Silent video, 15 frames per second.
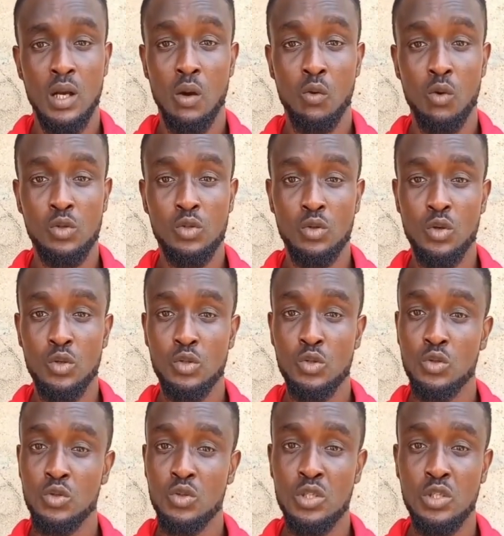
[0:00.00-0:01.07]
I want to also
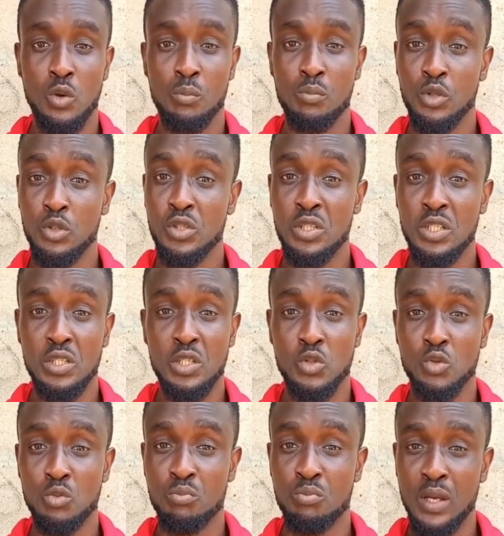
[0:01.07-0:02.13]
use this opportunity
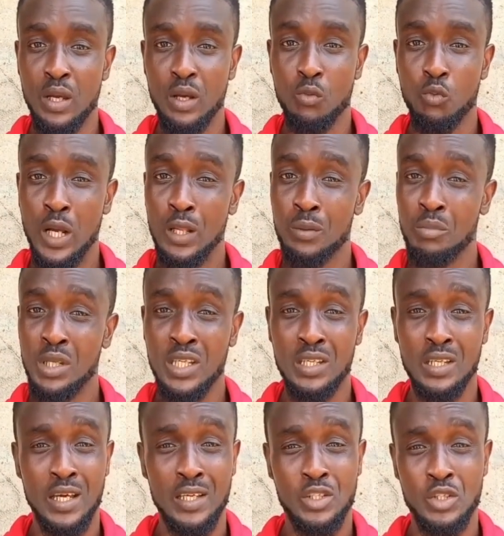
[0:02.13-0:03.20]
to beg well-meaning
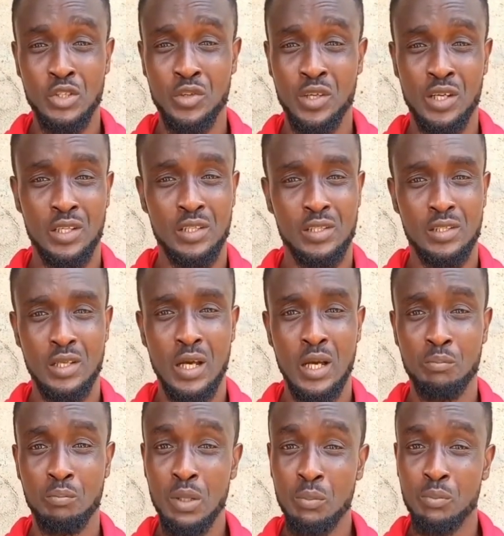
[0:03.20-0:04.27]
Nigerians
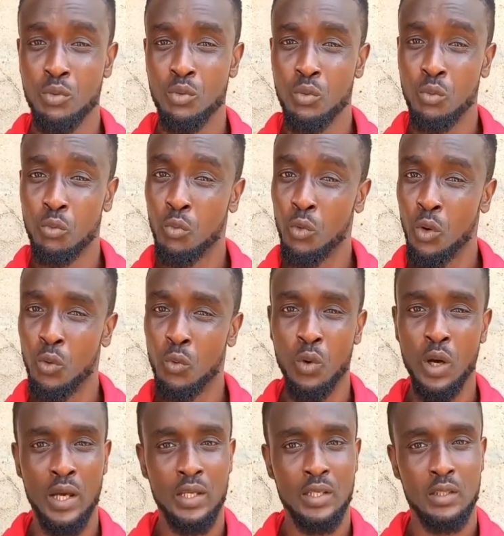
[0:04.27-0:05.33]
and people
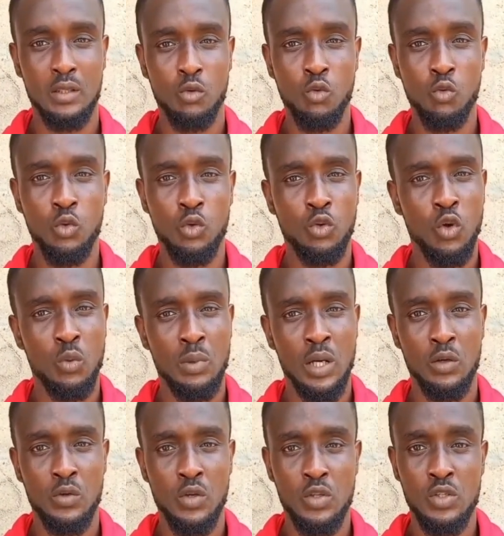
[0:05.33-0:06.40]
worldwide who would come
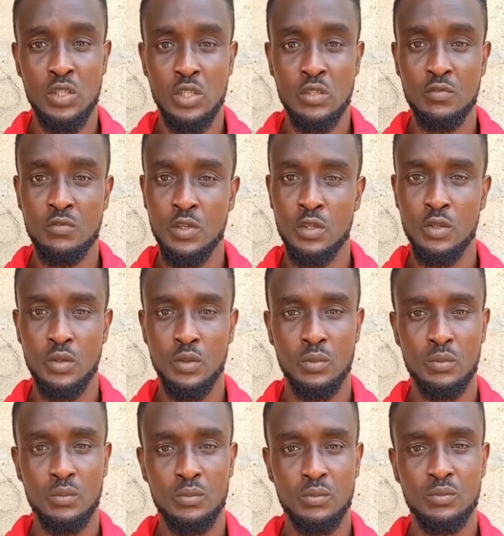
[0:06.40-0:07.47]
across this video,
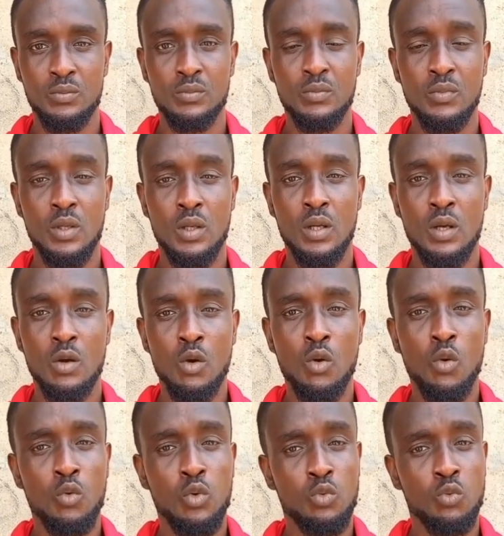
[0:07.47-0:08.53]

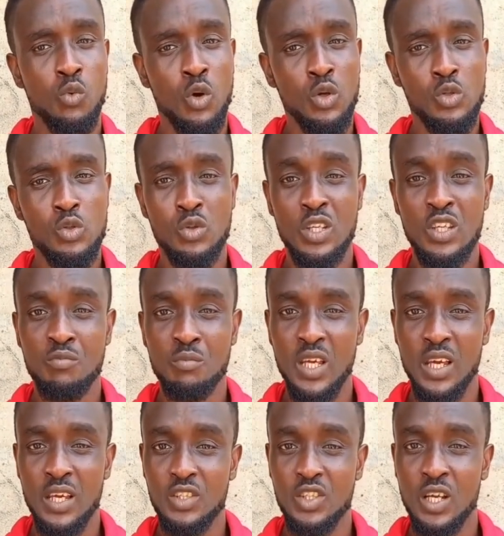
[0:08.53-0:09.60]
who would want to give me
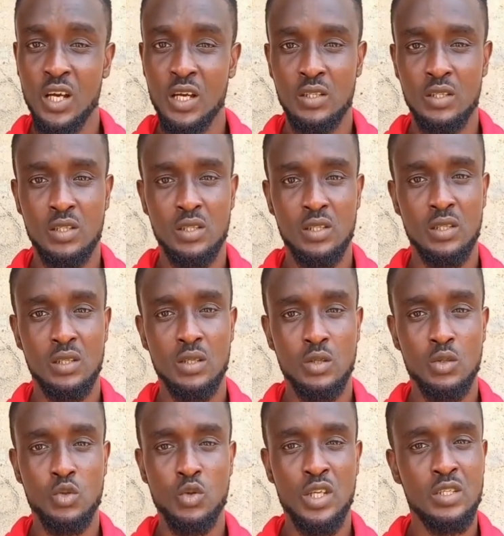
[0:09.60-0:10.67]
a chance
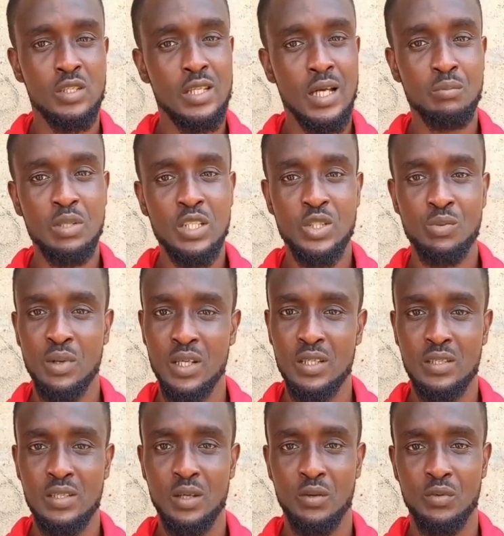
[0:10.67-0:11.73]
to establish
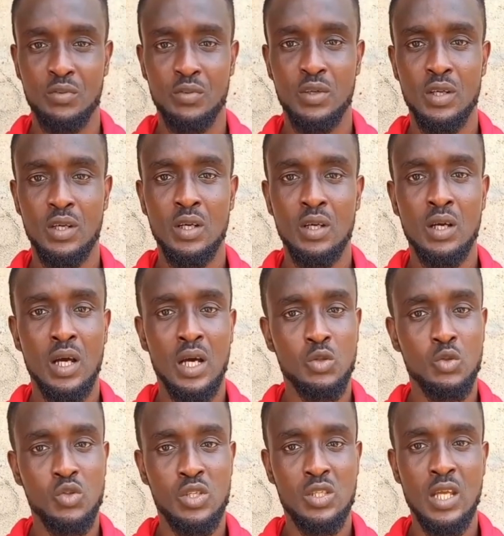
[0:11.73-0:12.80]
myself and
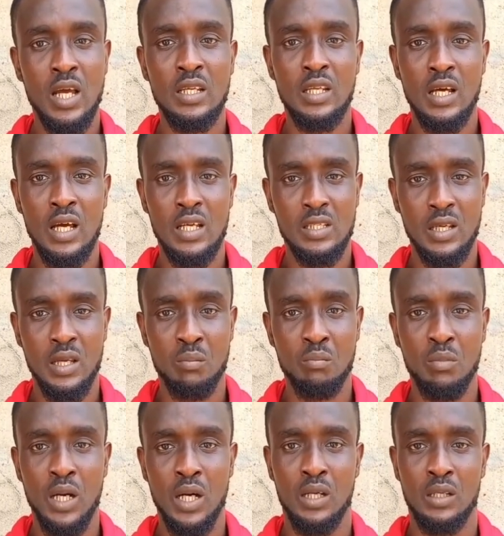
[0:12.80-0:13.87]
to stand as a
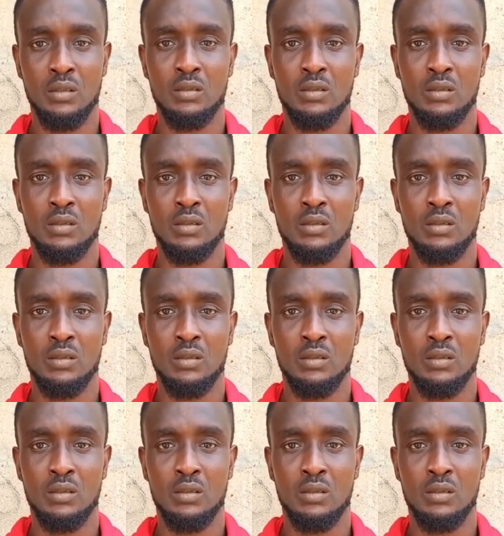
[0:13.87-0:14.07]
man.